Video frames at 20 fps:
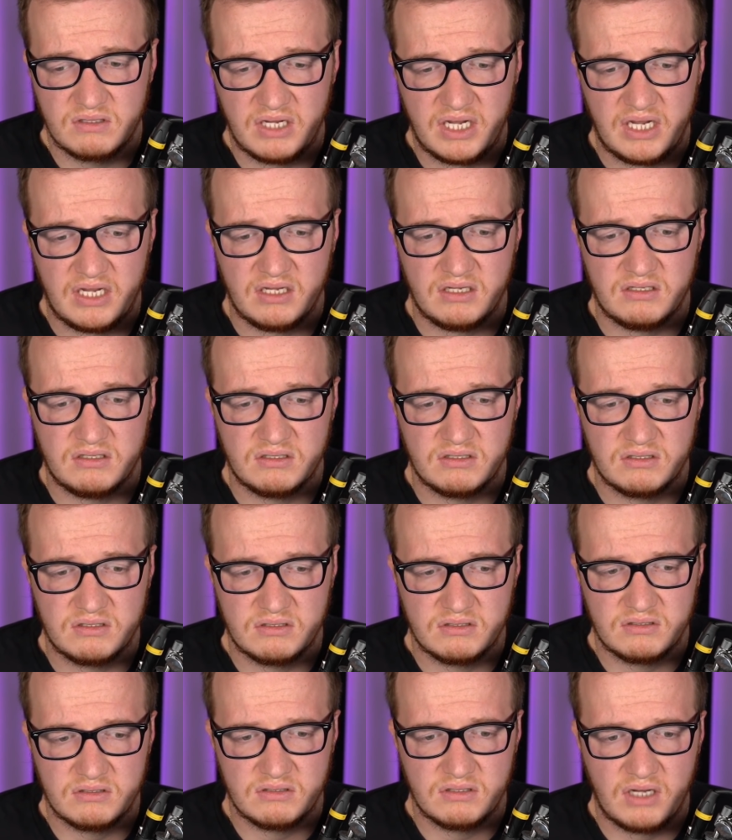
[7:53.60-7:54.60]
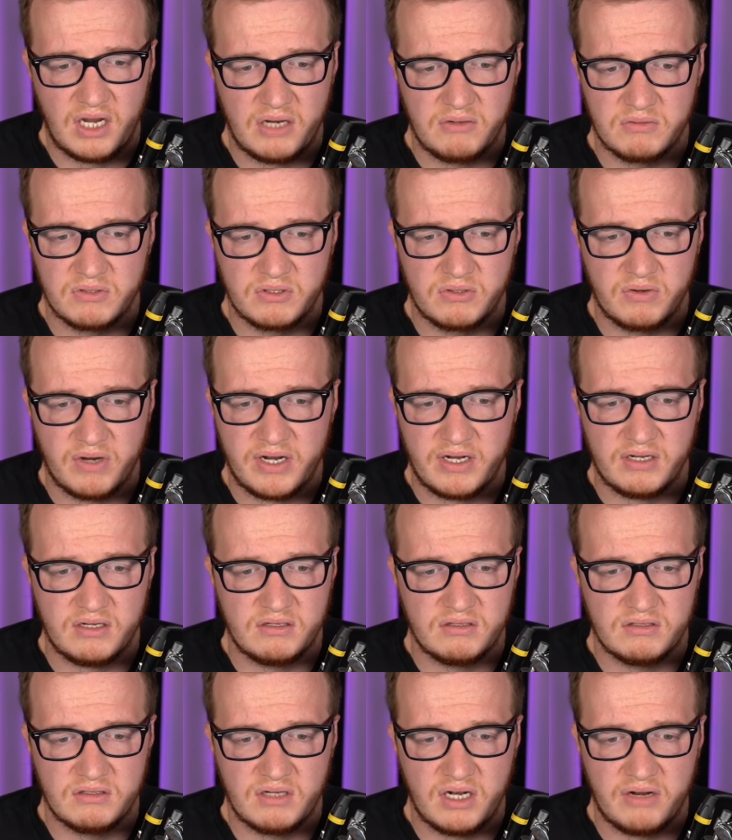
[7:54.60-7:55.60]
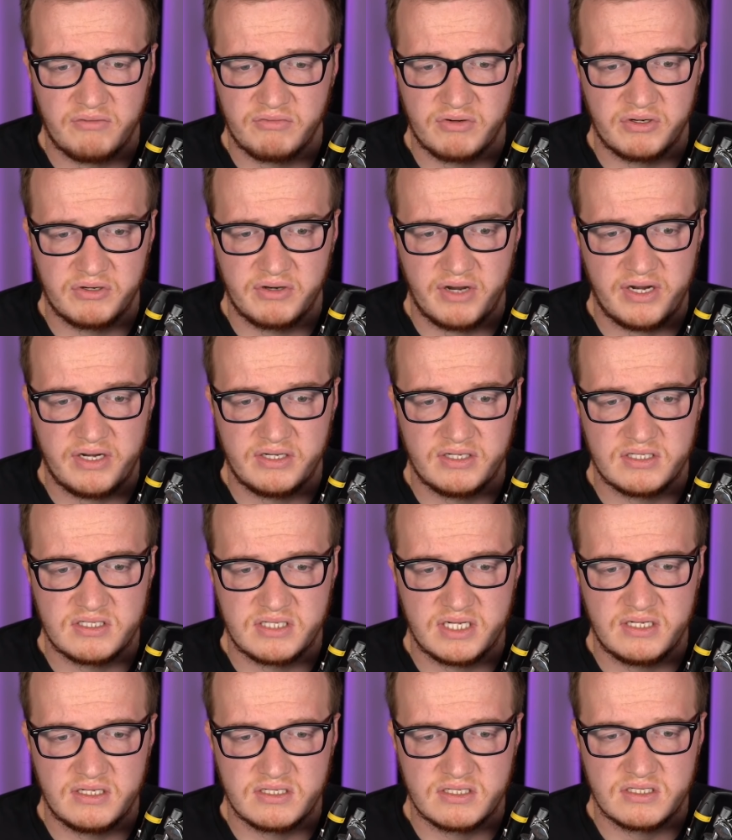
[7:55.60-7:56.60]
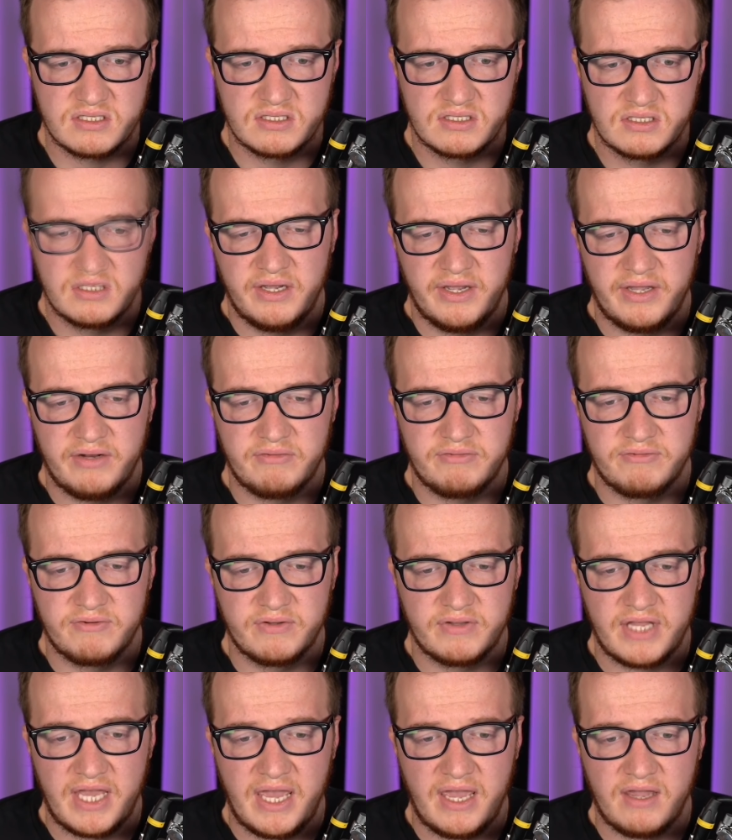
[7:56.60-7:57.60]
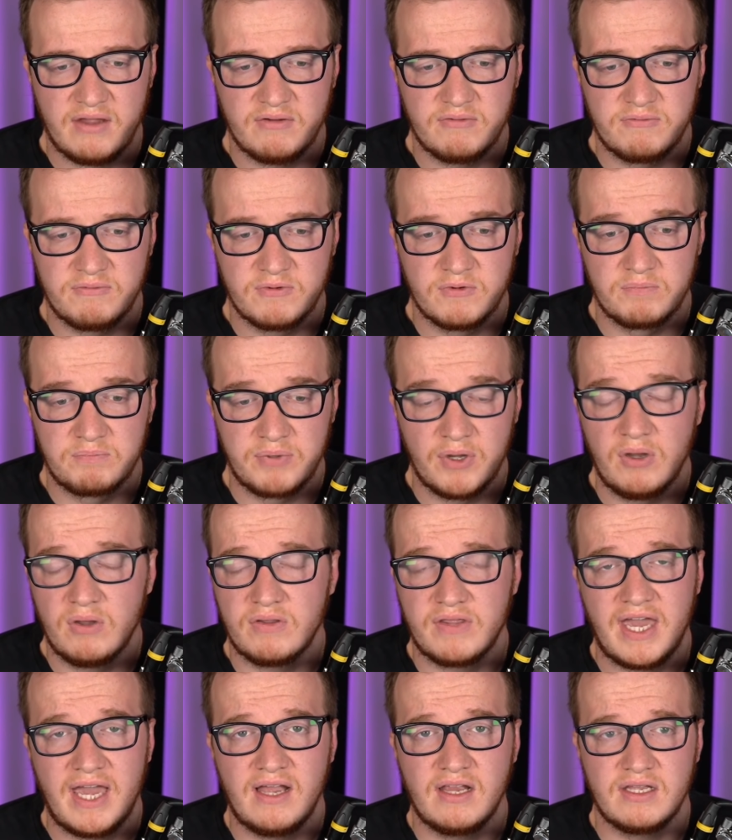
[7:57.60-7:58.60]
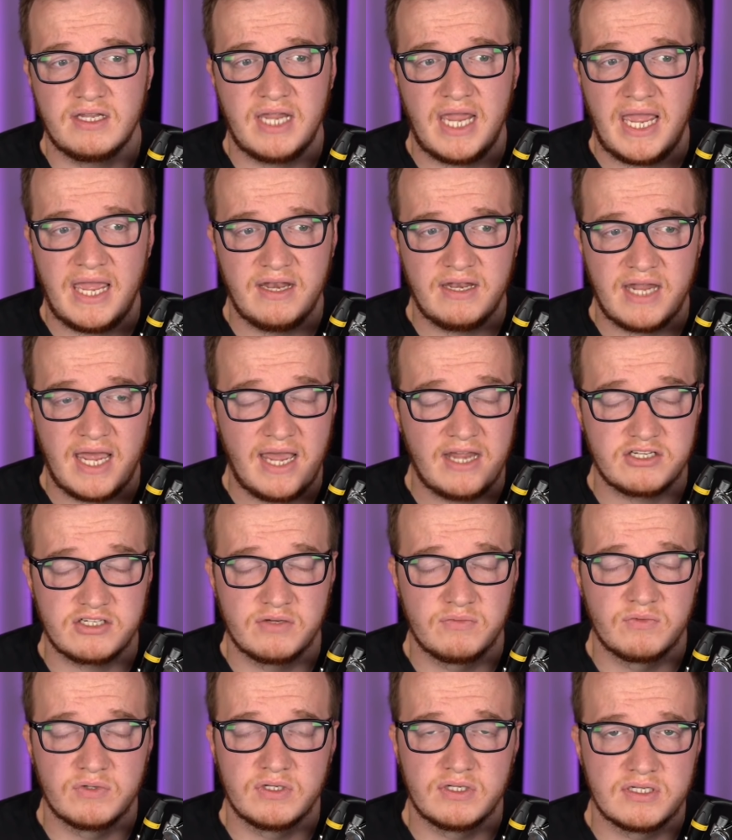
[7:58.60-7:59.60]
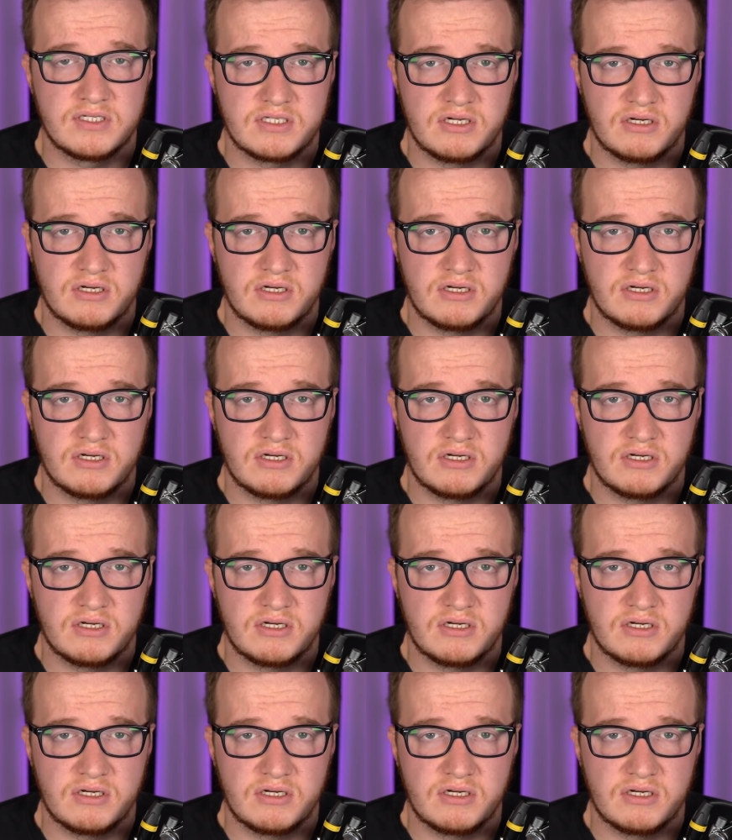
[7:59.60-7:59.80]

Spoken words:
and I regret it, and I've regretted it since. And for that, for both Hallie and Ash, I'm really